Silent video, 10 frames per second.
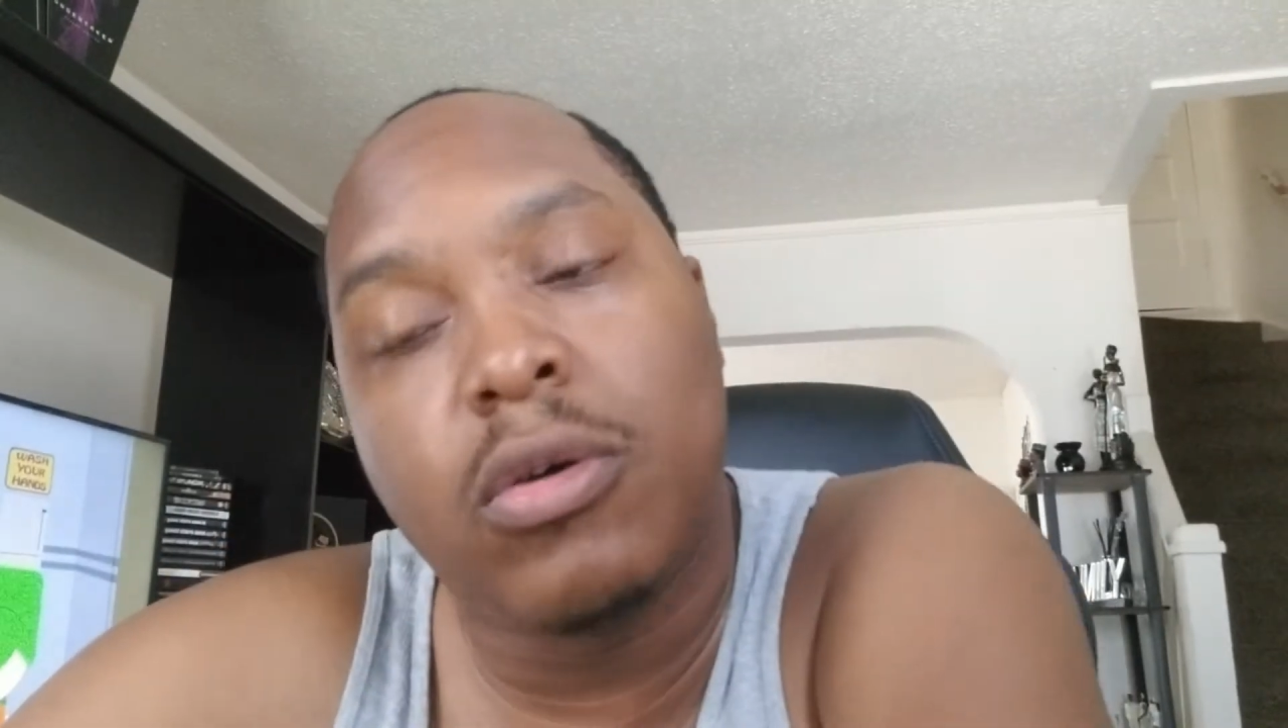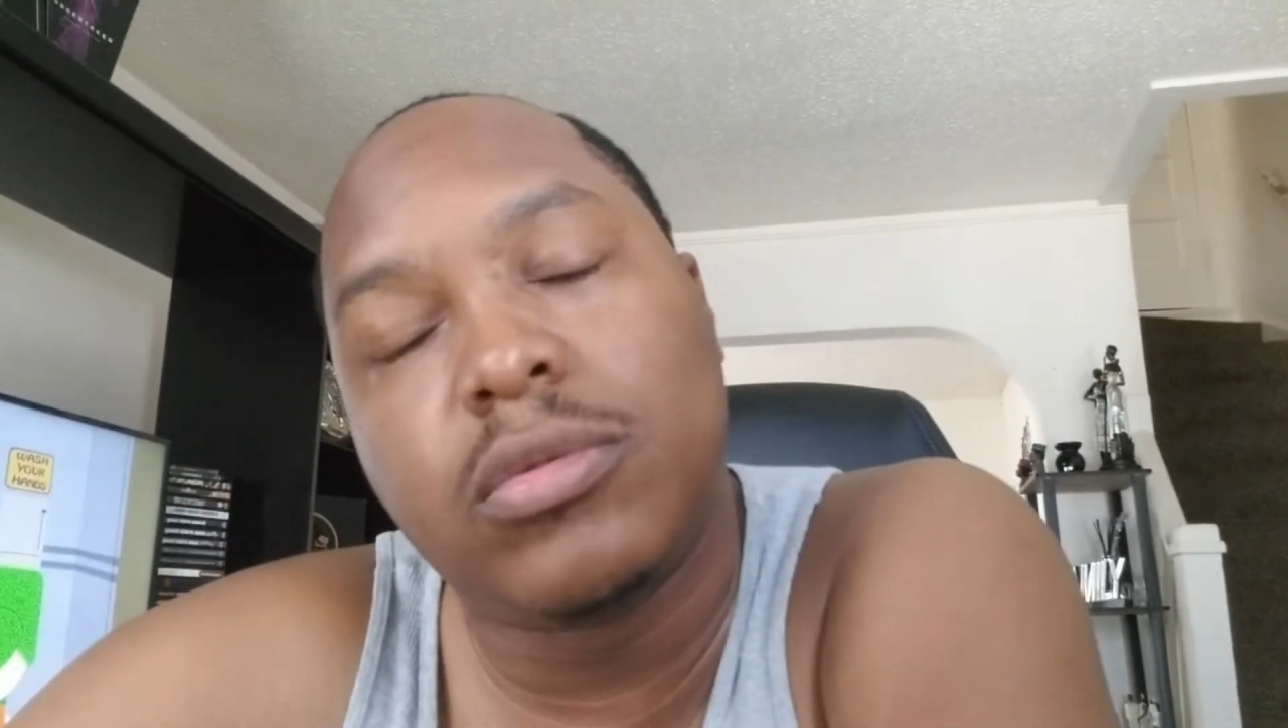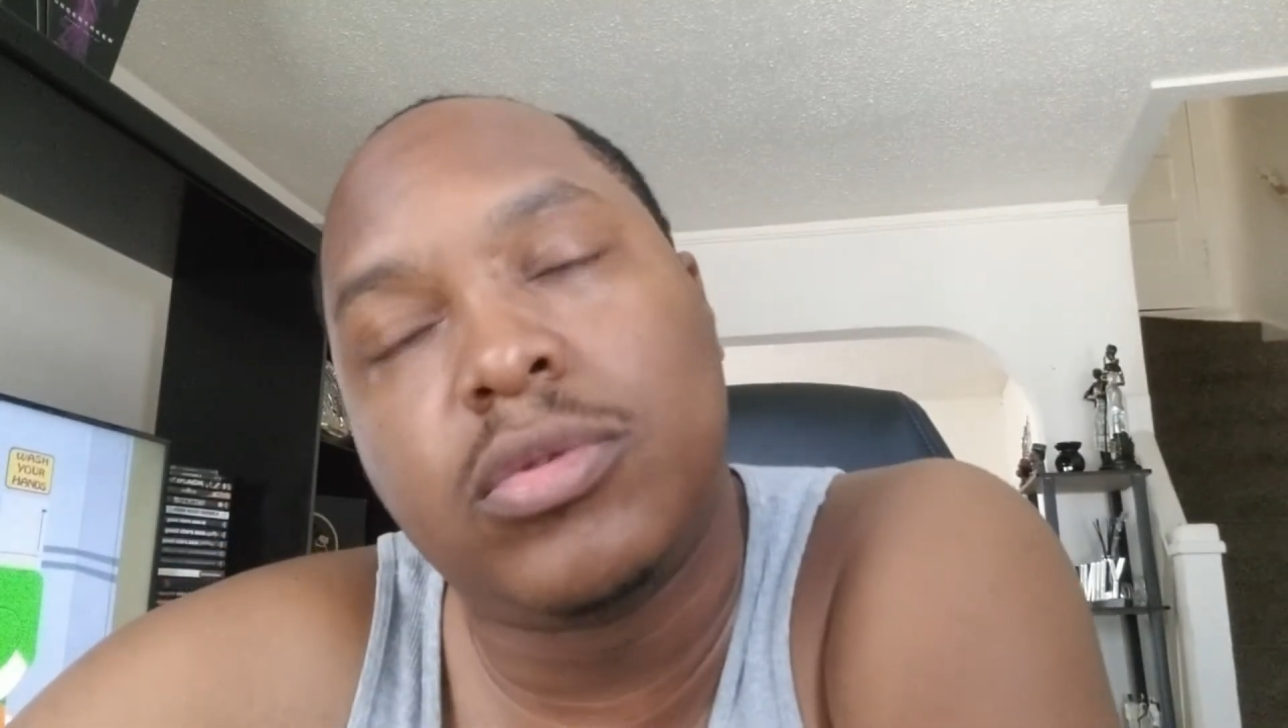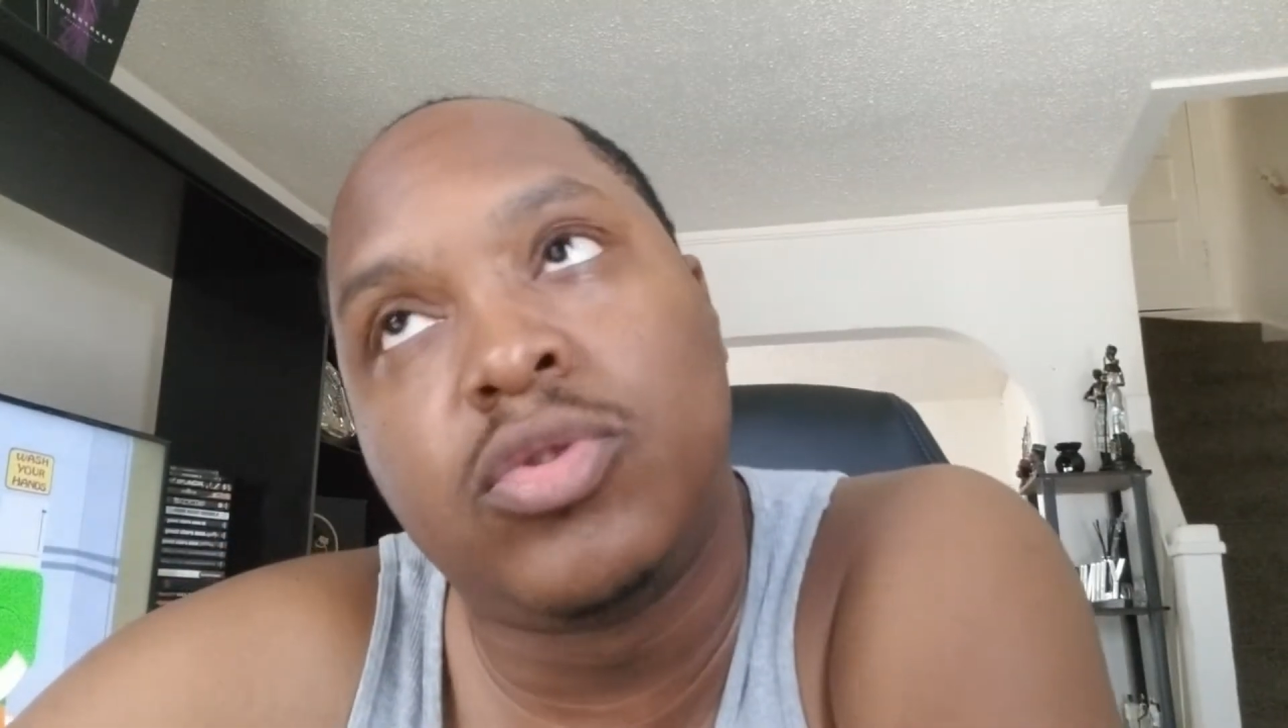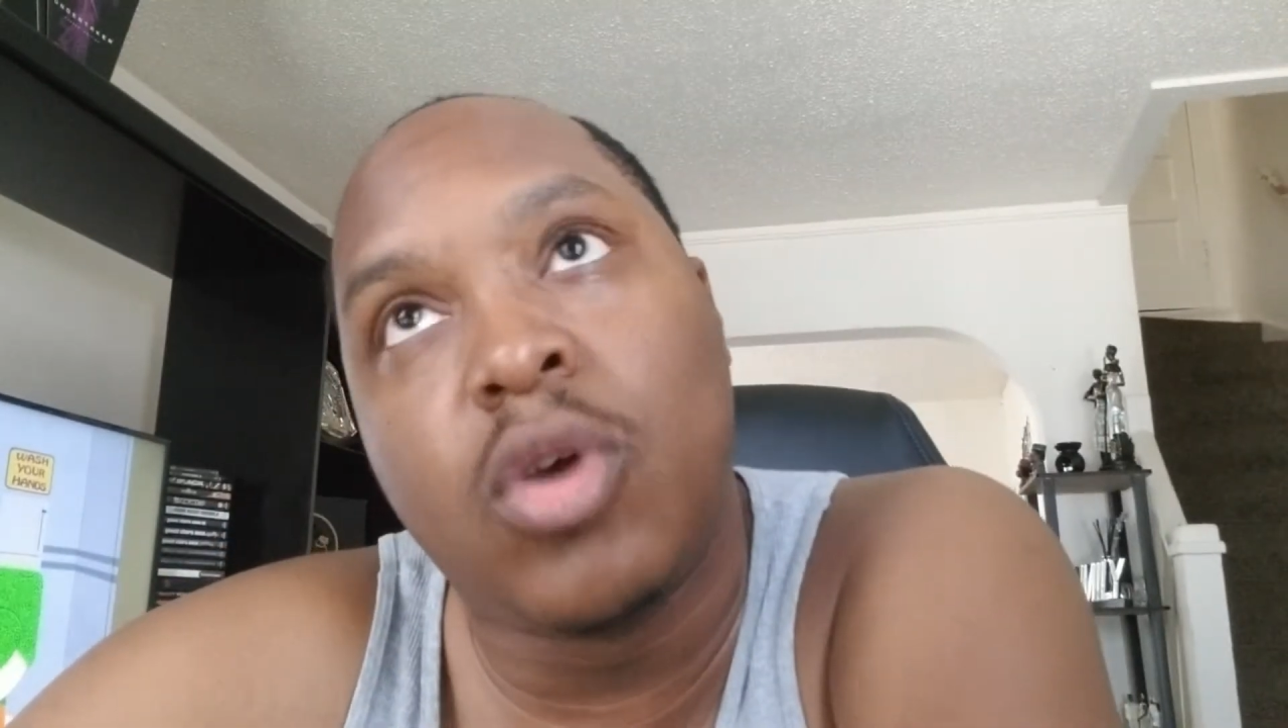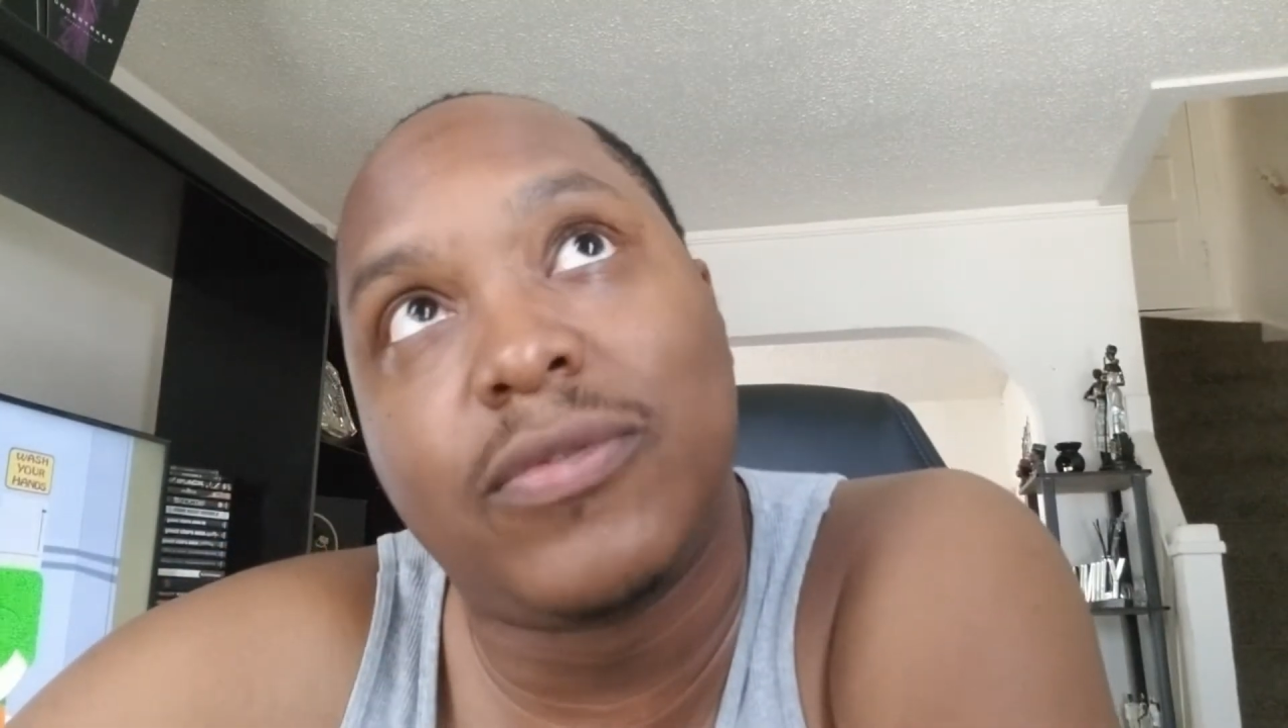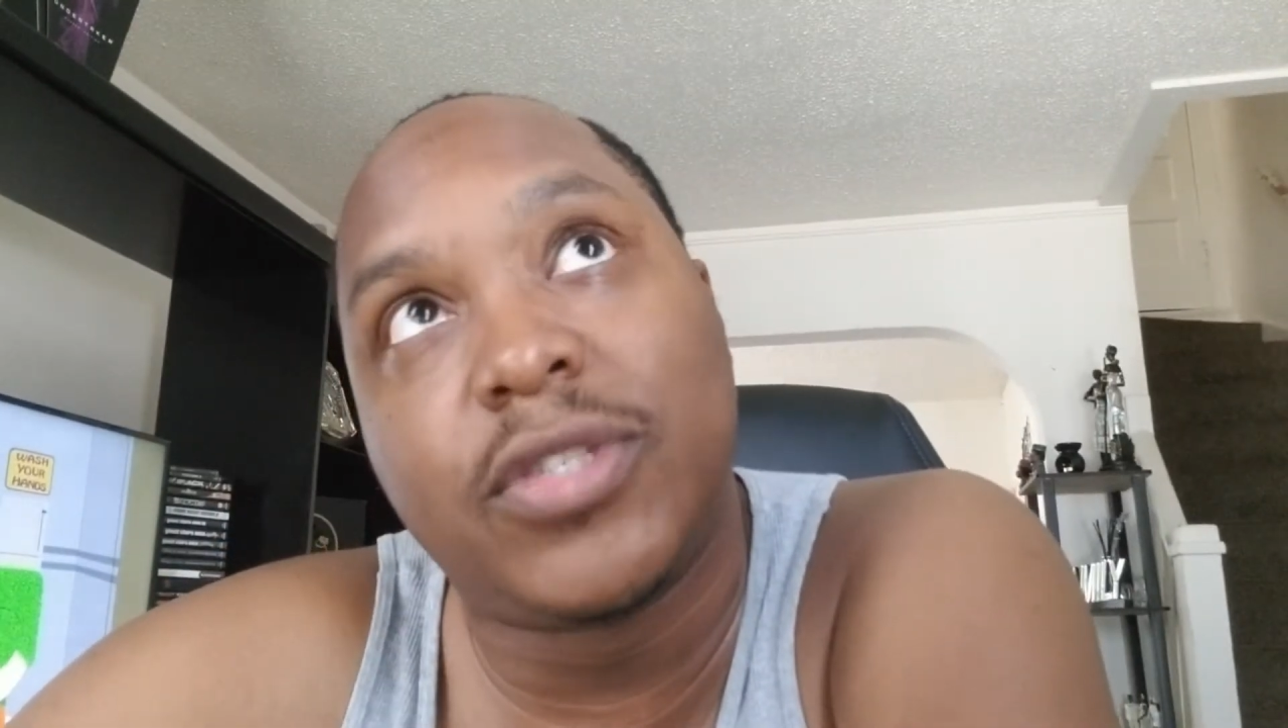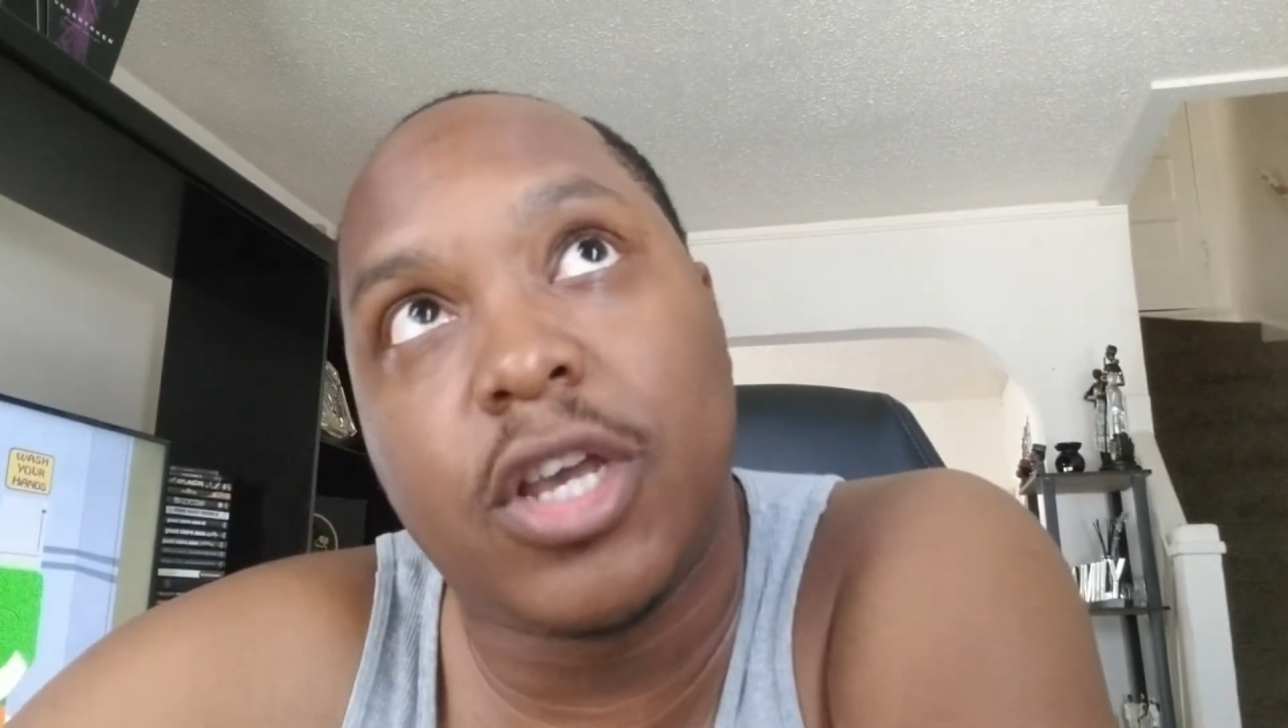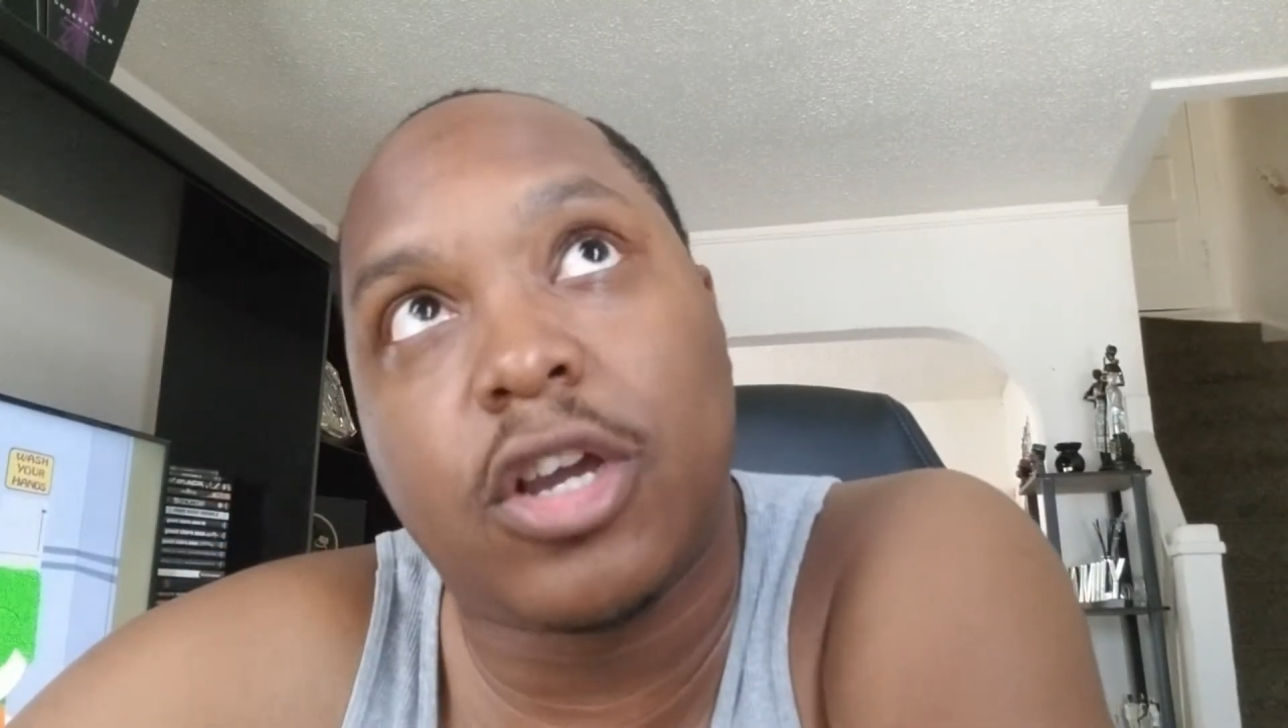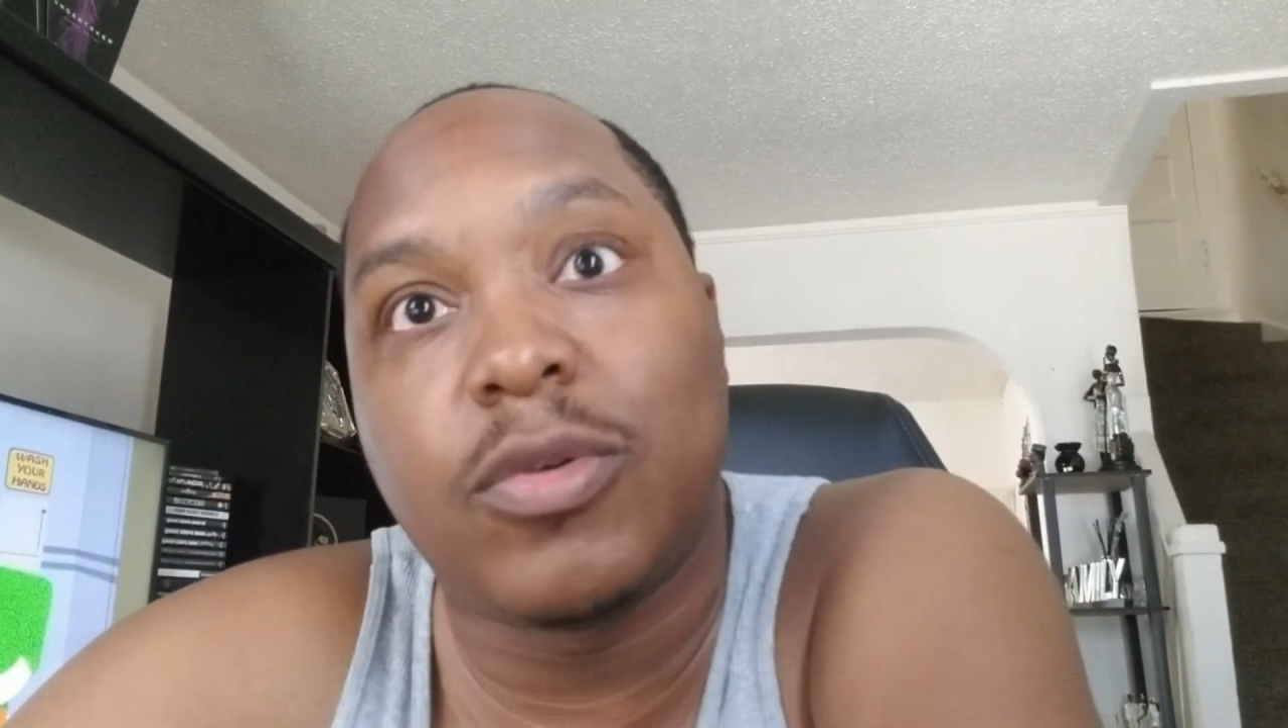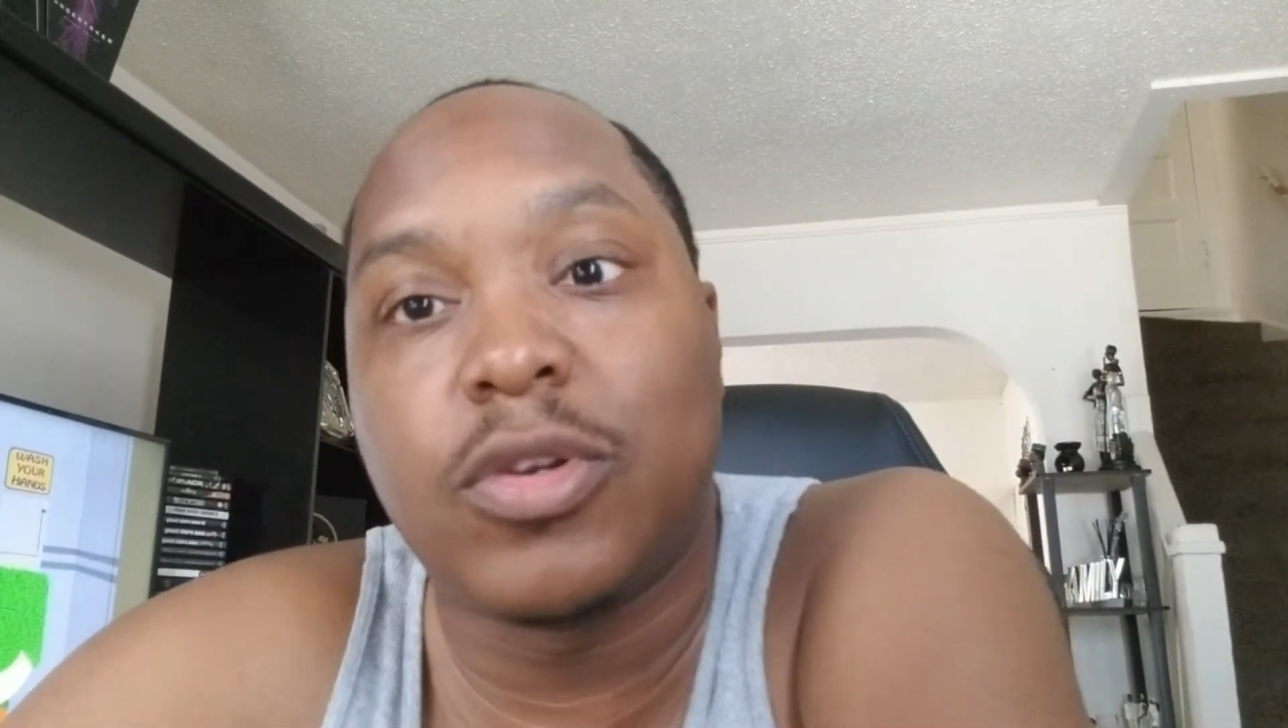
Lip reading: Ziggler,